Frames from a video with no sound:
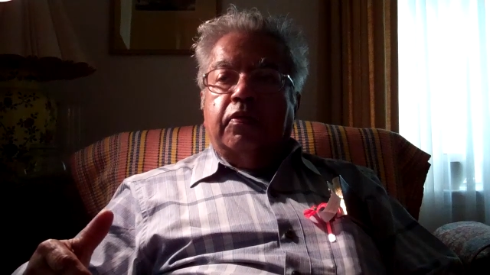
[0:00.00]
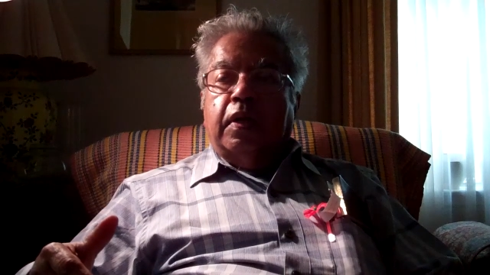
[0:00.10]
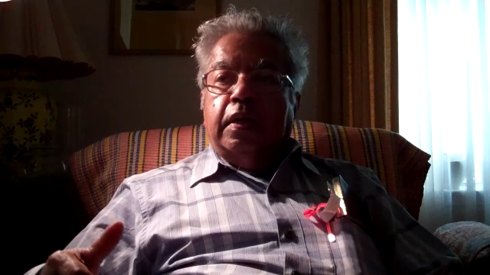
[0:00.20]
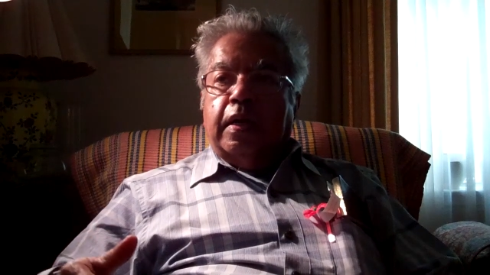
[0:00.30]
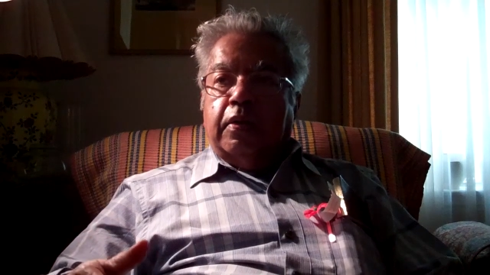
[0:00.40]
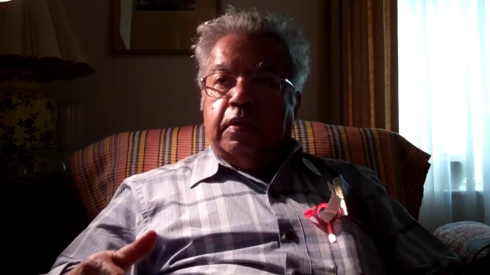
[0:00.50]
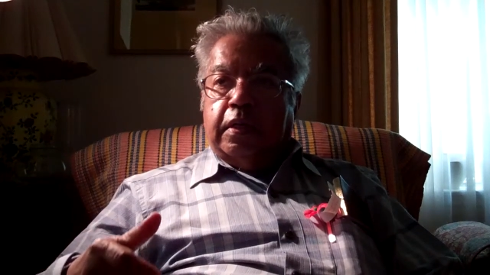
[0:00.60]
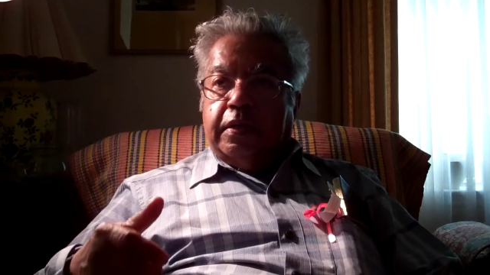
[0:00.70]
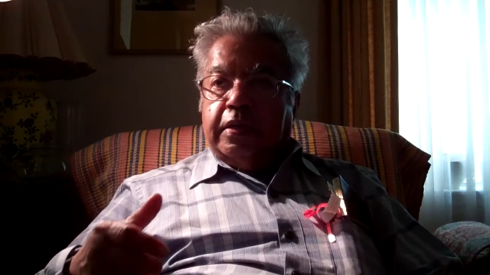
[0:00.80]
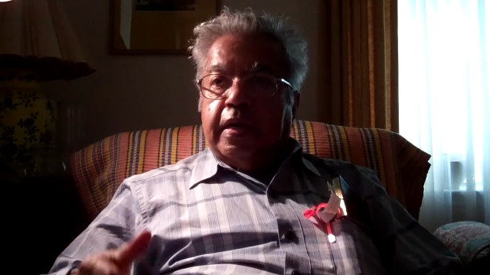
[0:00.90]
Well, on the
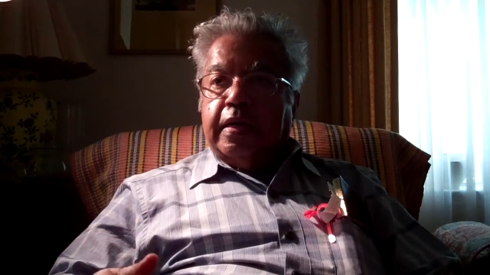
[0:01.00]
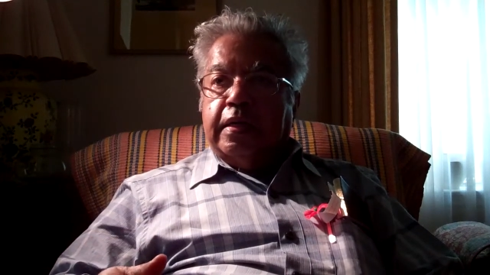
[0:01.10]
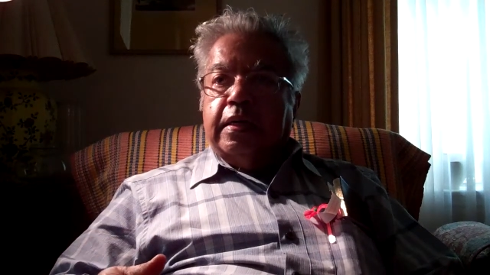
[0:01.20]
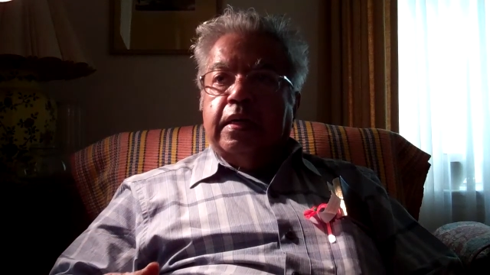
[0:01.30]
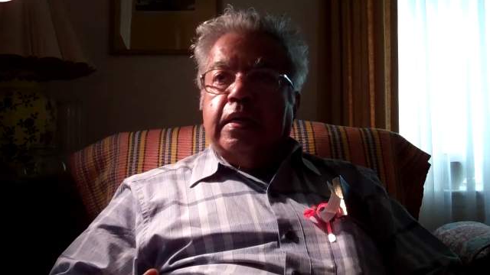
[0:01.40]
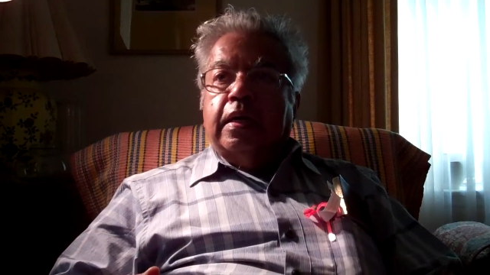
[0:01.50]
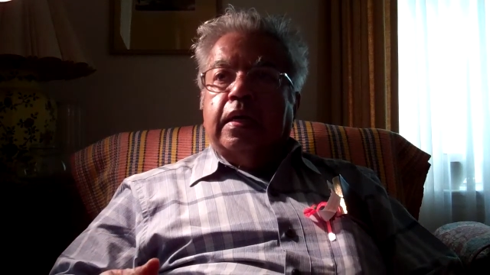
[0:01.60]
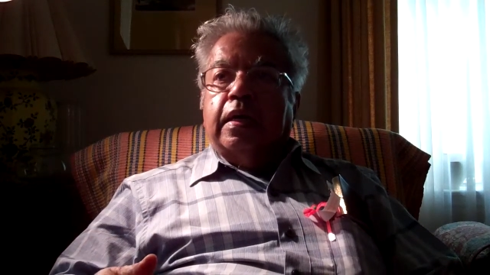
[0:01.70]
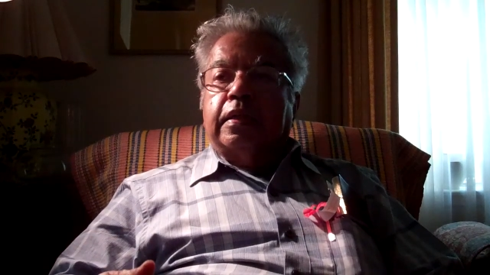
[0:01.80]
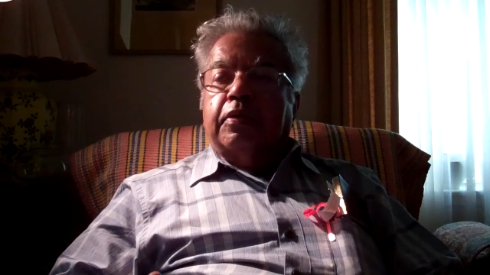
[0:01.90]
train, they
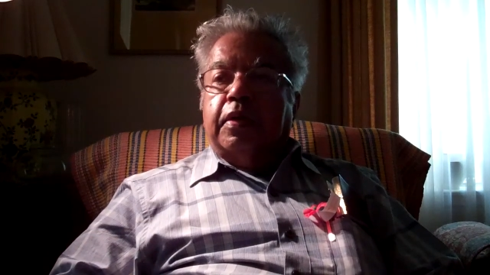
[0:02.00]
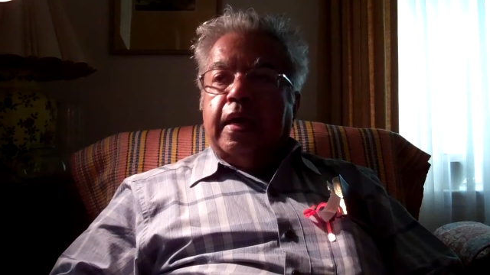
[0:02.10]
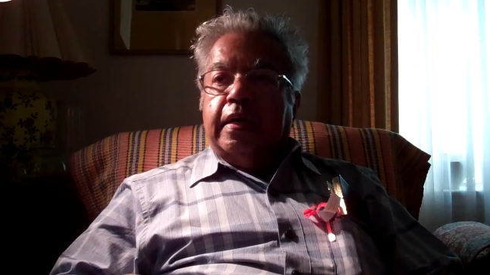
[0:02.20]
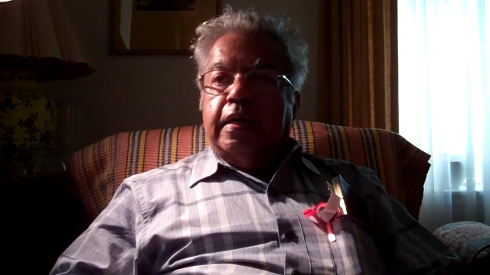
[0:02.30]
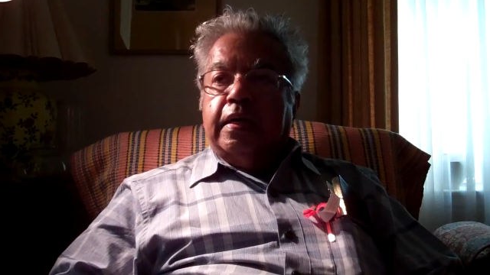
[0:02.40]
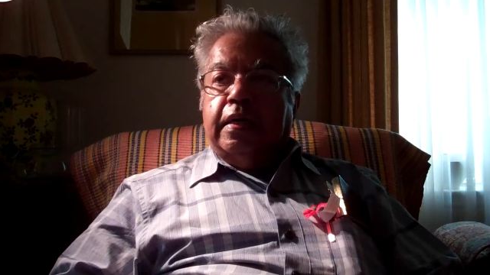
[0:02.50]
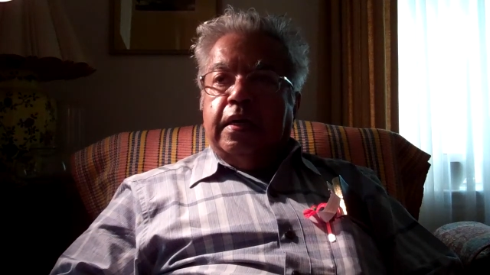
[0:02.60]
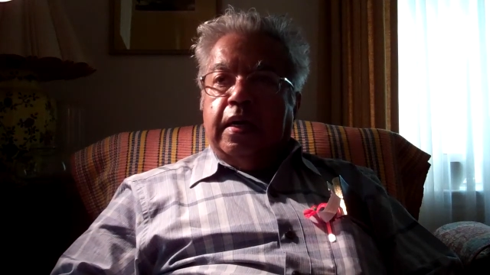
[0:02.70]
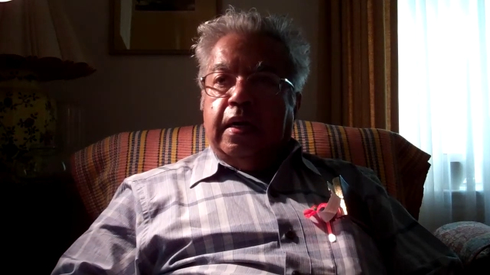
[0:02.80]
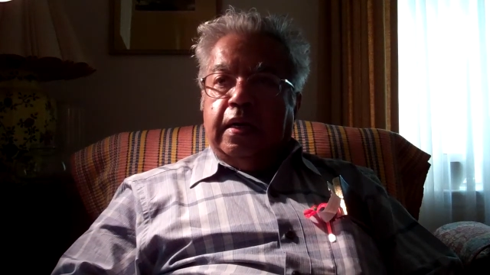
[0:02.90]
were raided
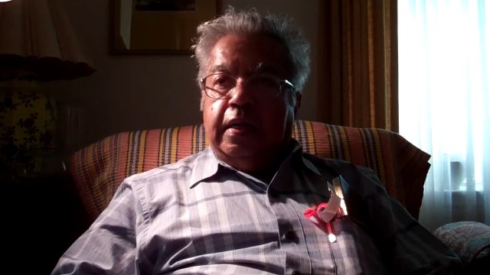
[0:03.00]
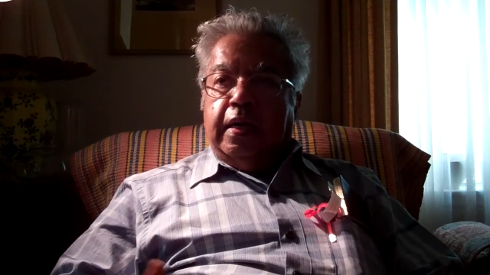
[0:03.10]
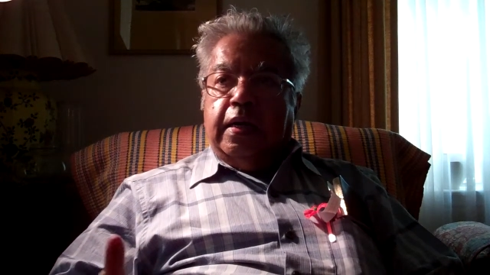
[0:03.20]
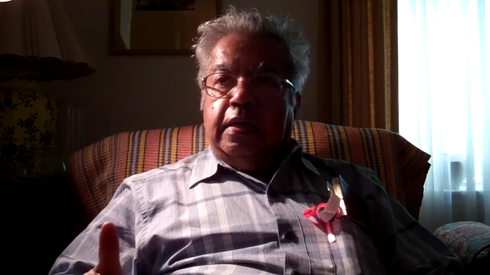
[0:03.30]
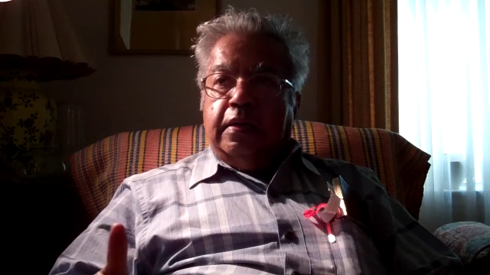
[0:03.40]
and killed.